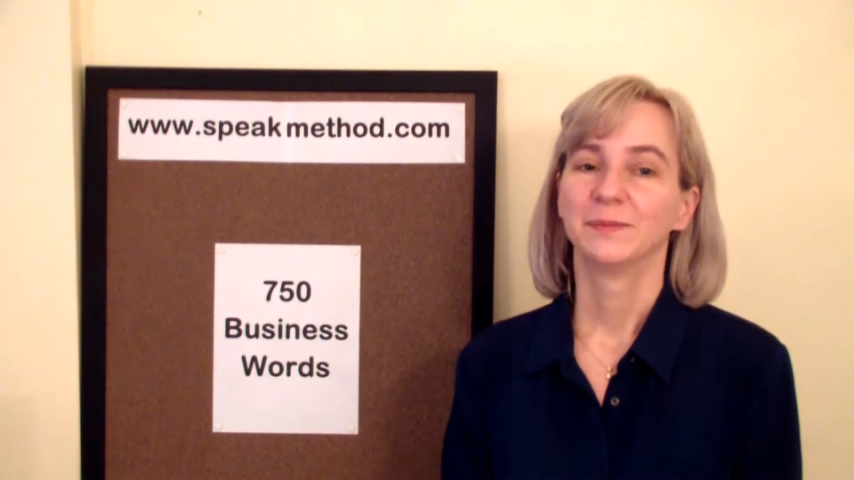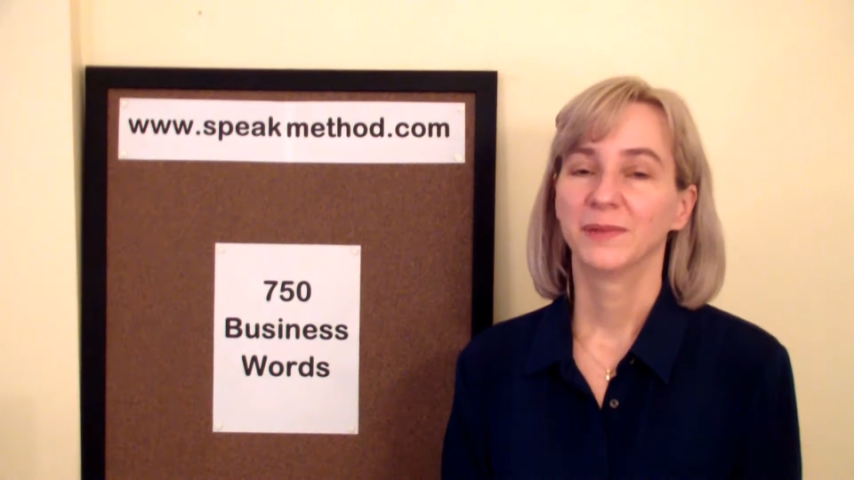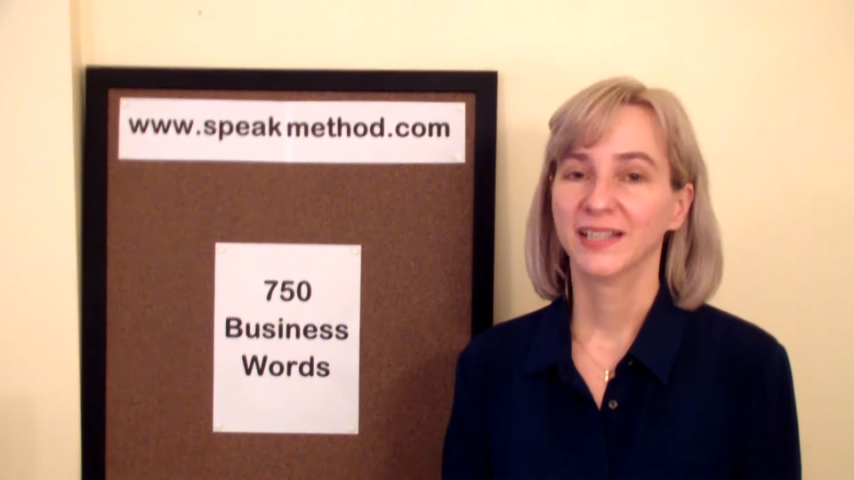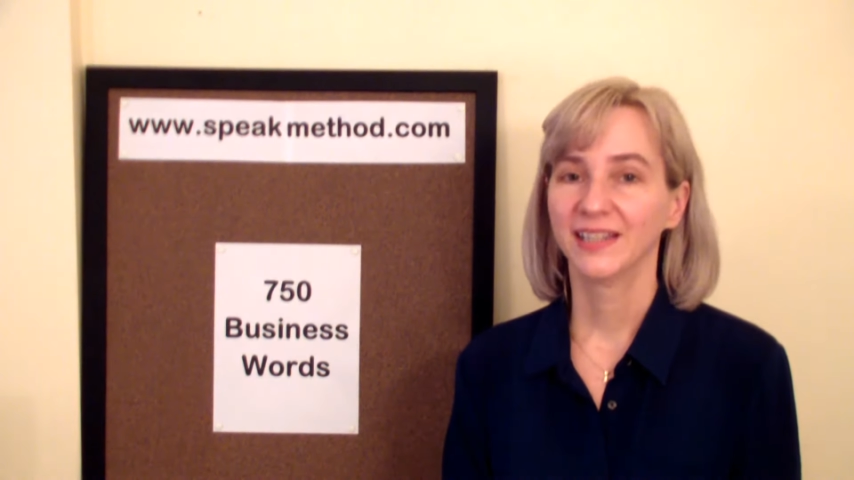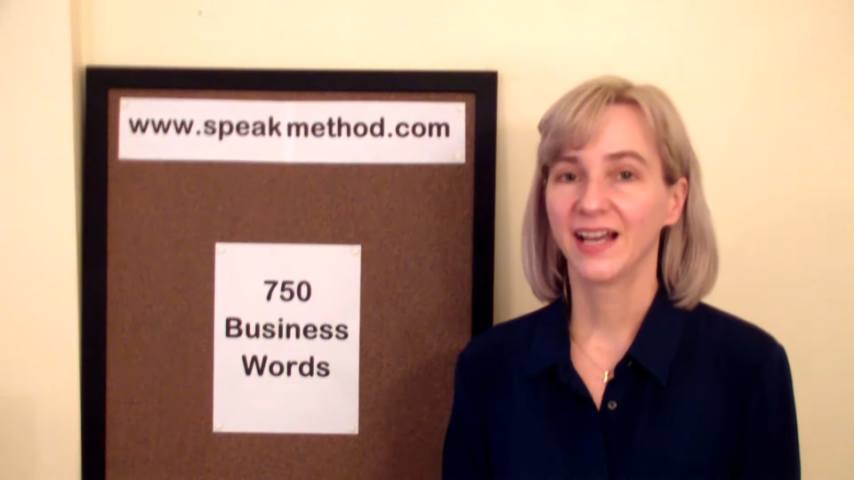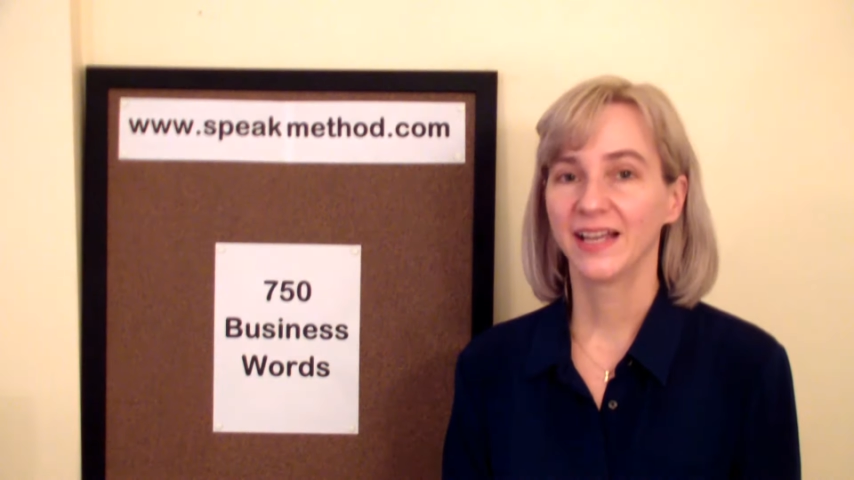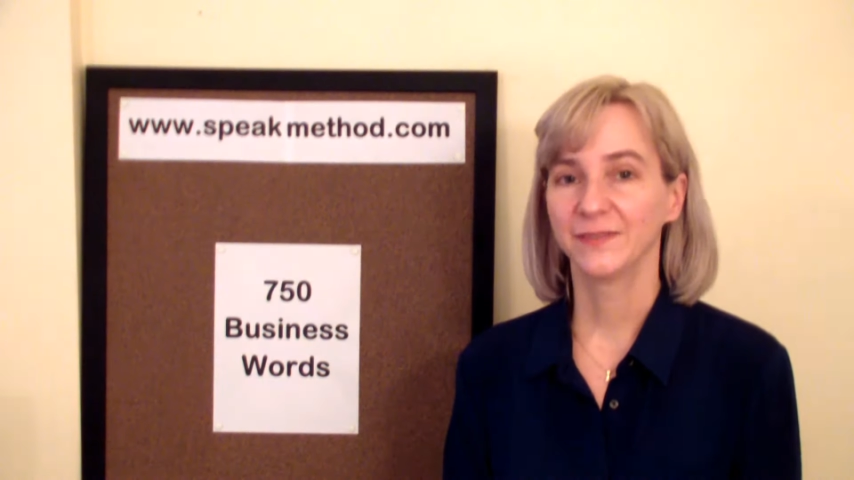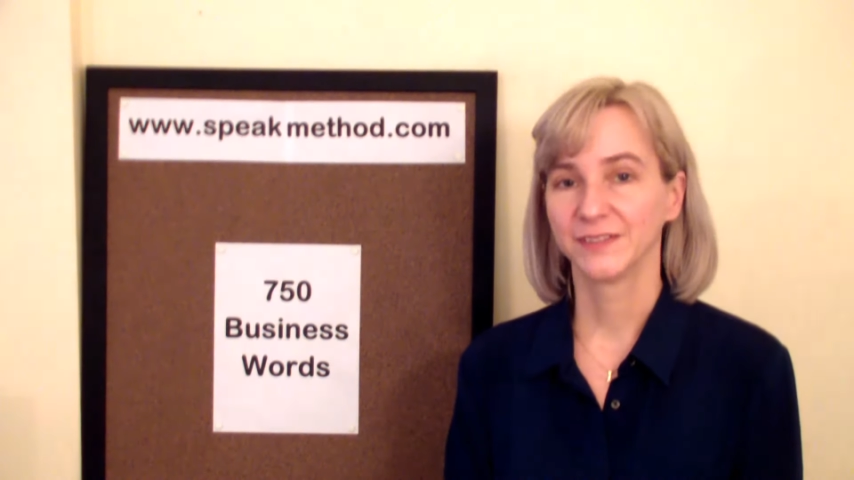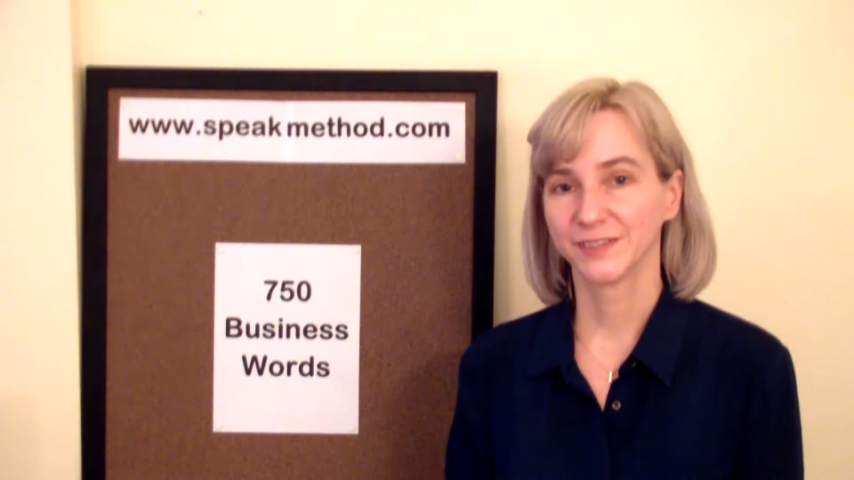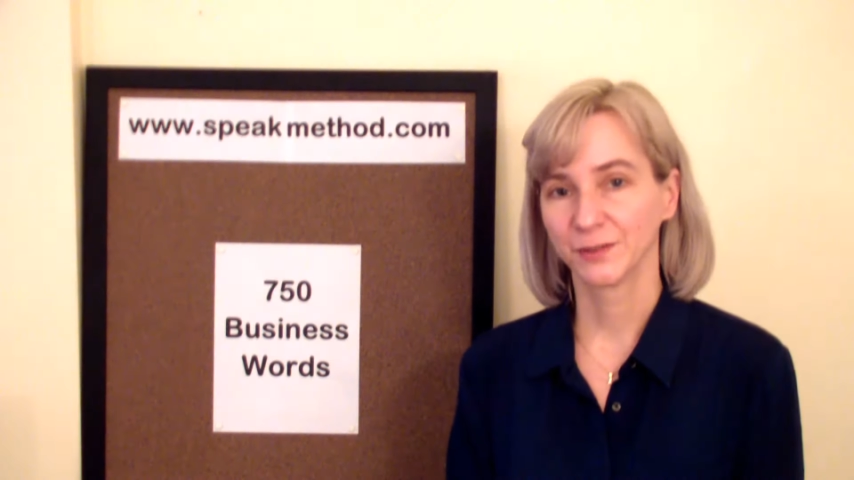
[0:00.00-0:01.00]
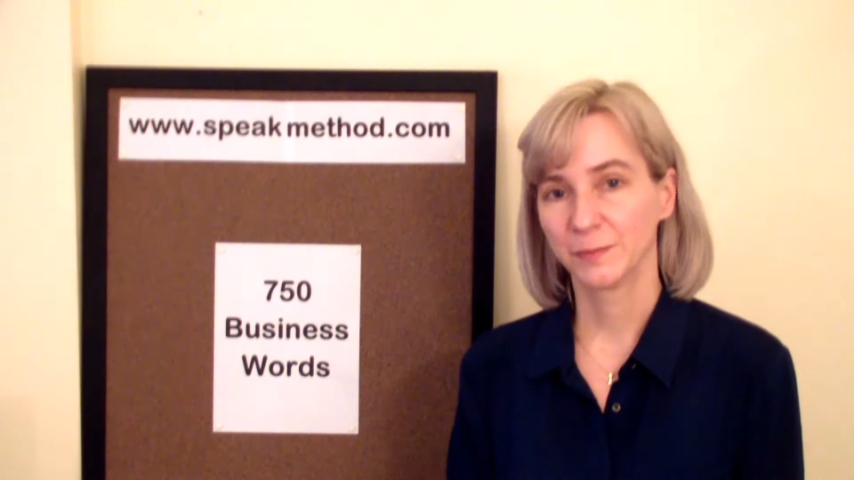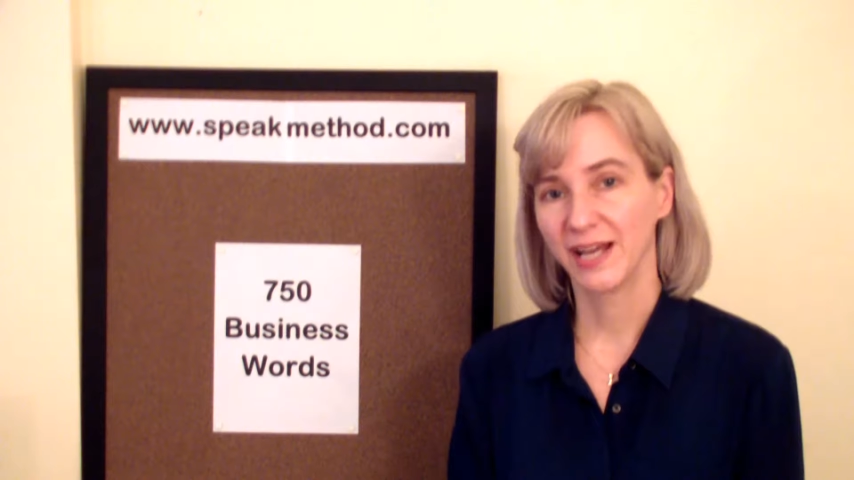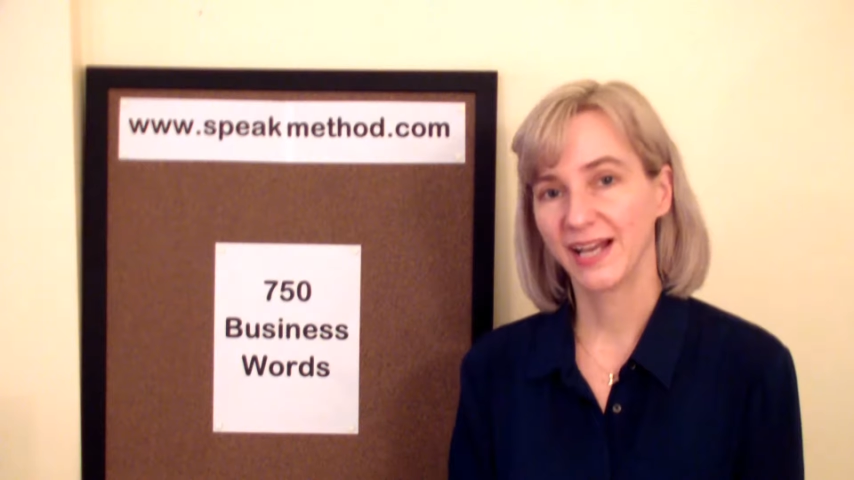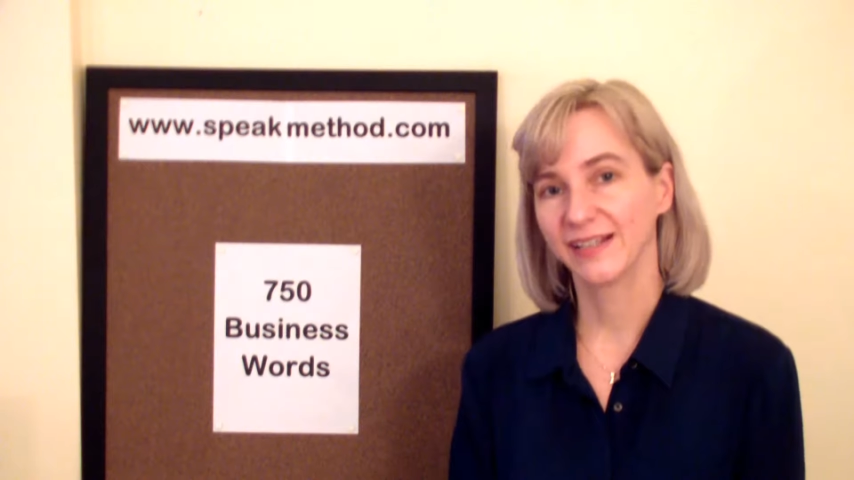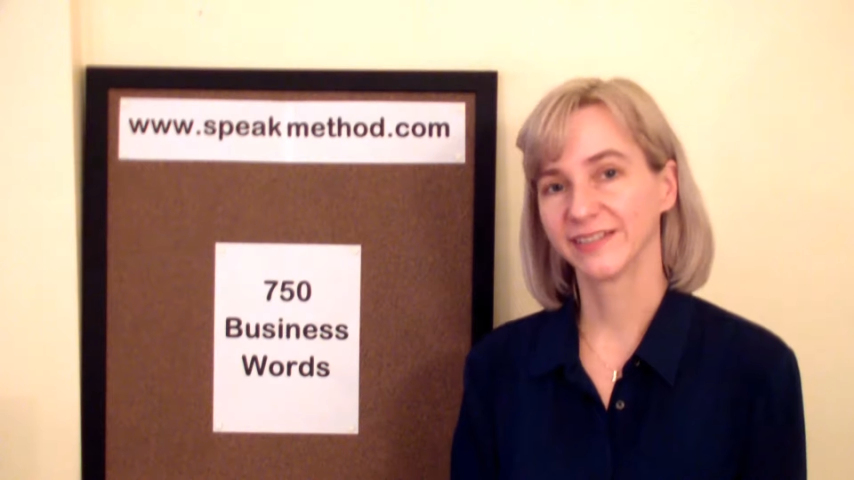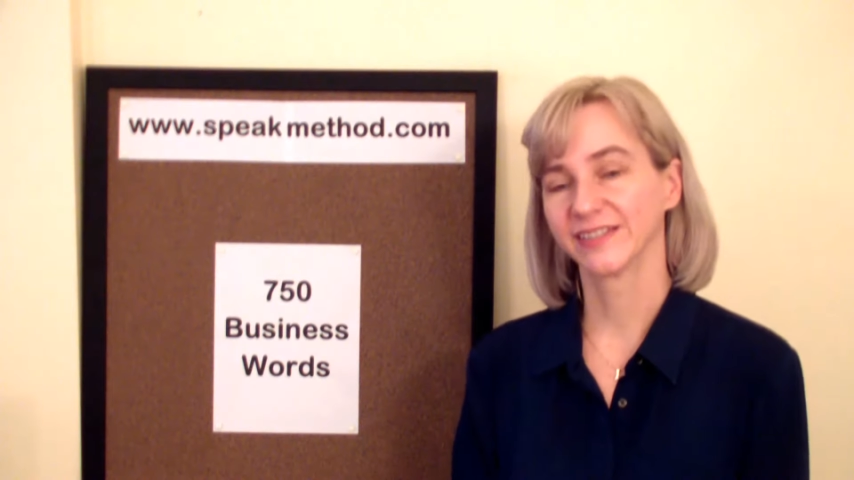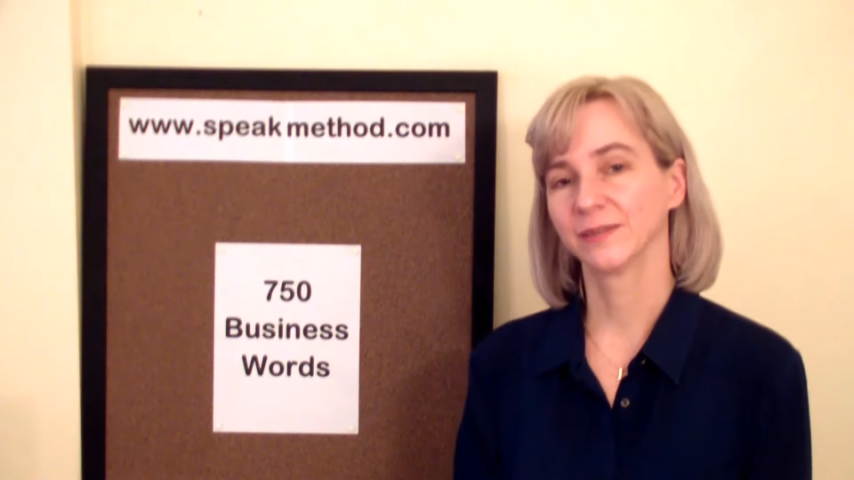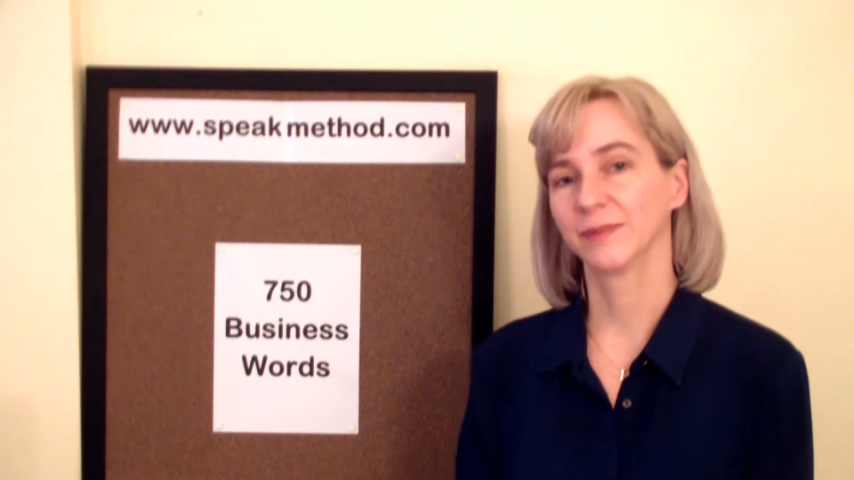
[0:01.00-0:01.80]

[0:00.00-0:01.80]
My life has surpassed